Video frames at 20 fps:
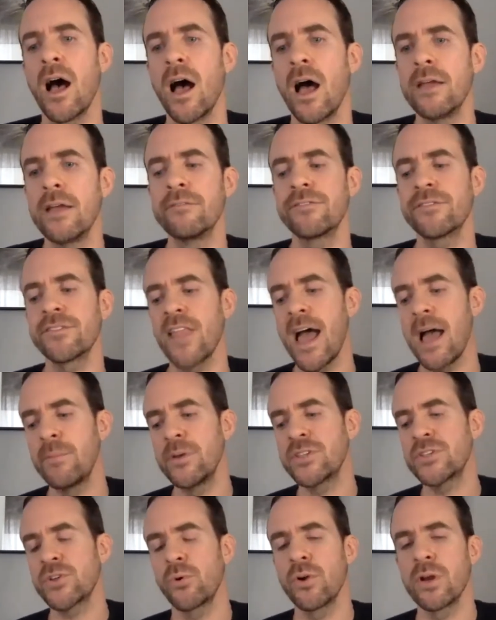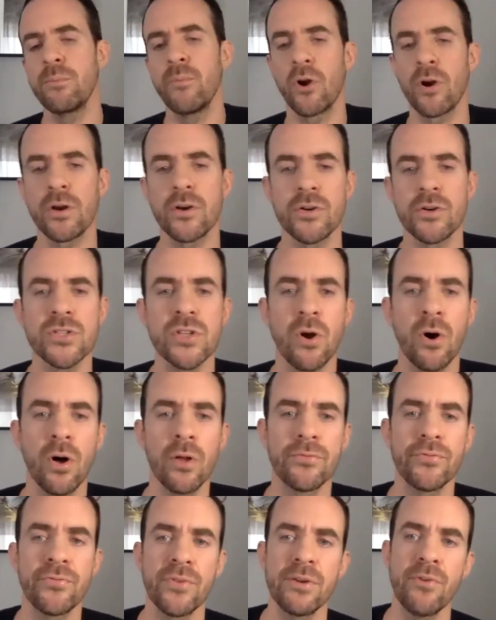inflammatory markers
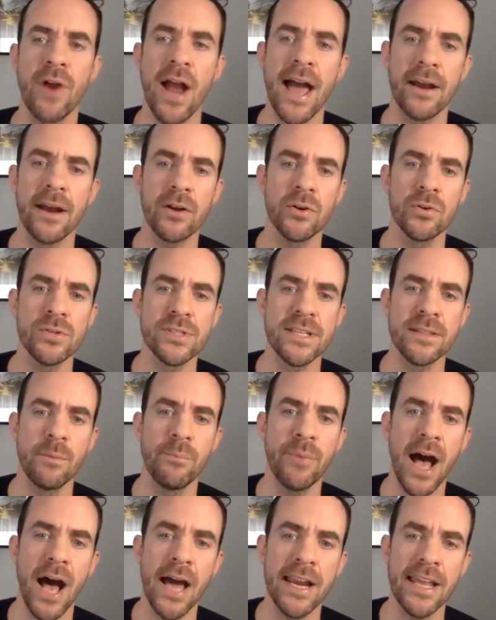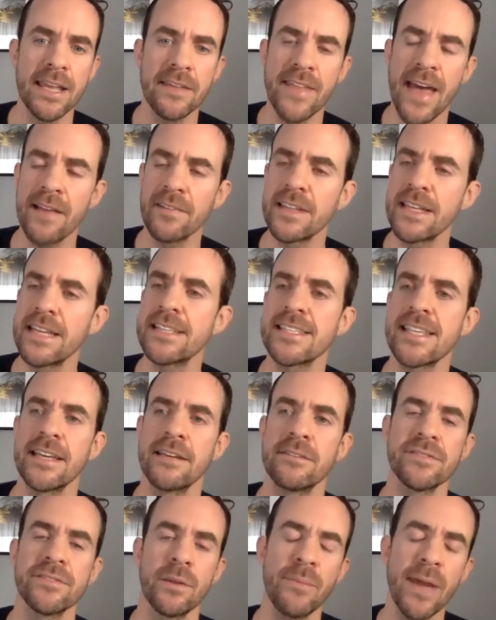called free radicals in the body, and that leads to
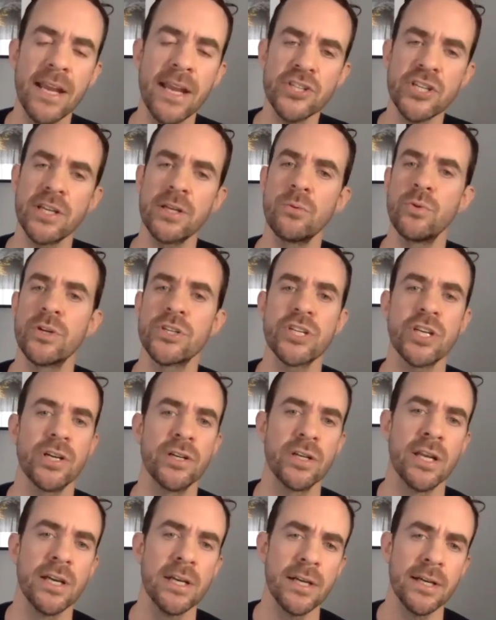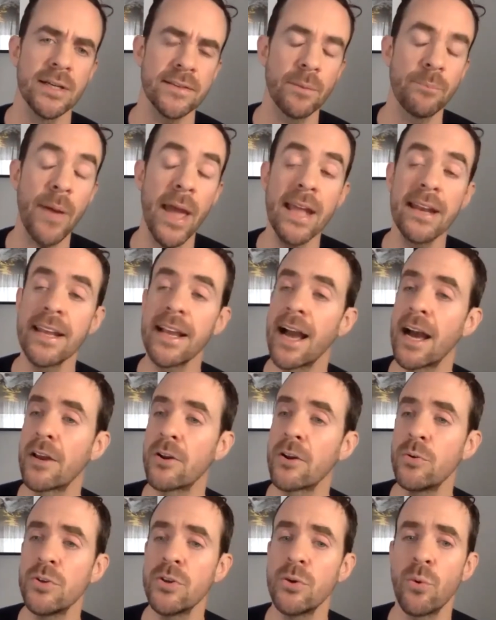inflammation, which could, depending on
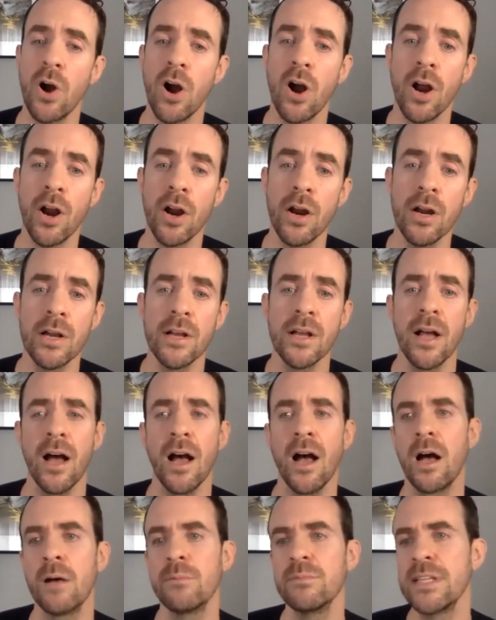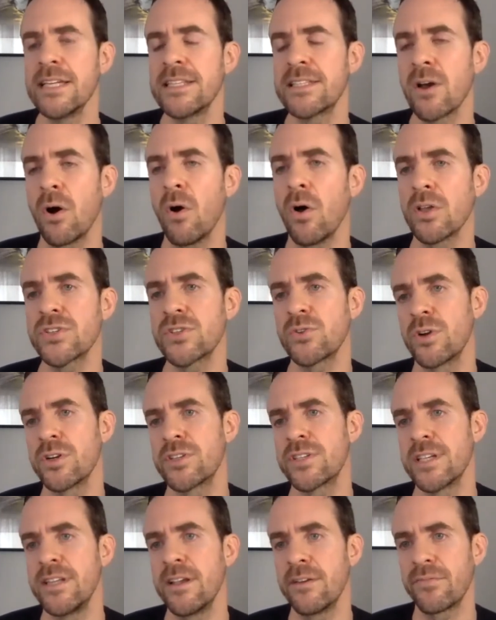who you are, lead to all
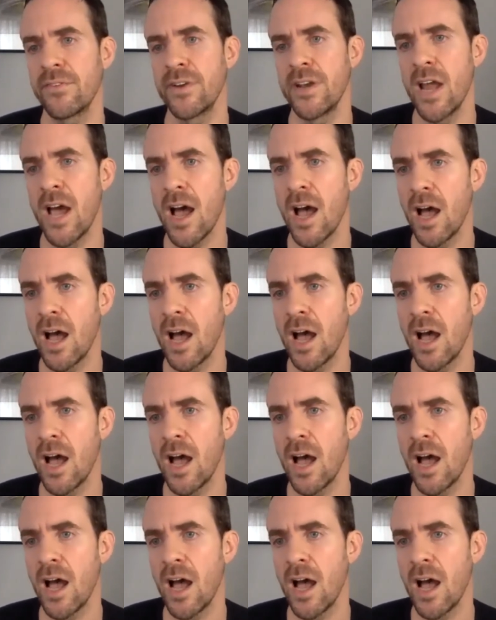sorts of different